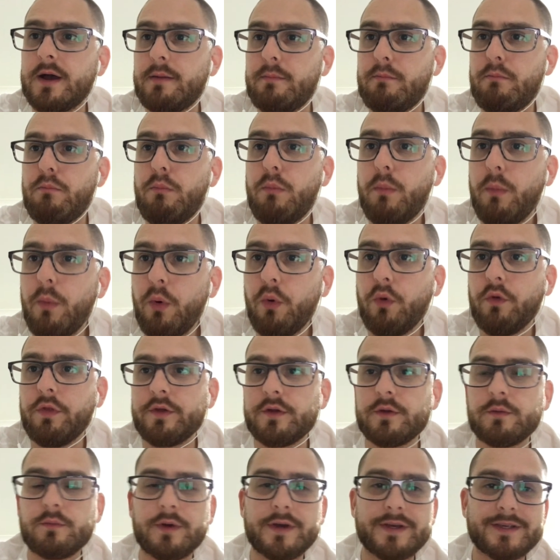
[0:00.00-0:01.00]
more
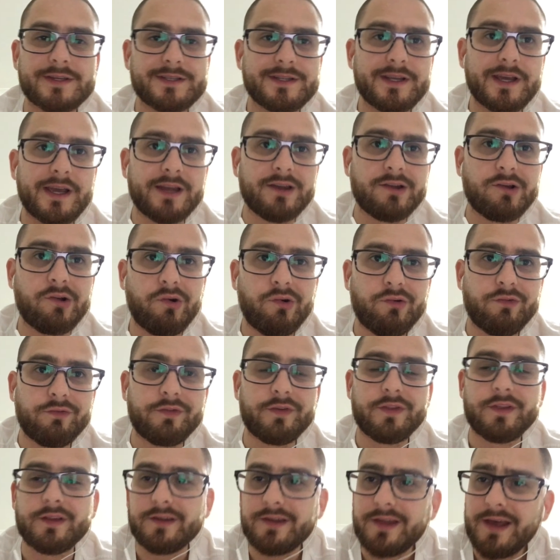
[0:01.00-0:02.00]
than my stand goal for
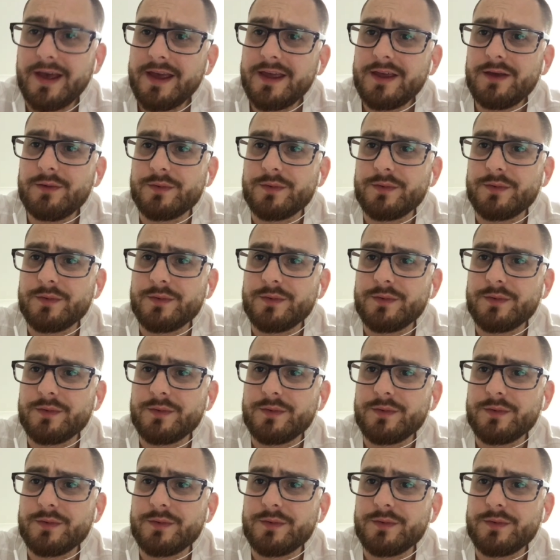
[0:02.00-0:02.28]
the day,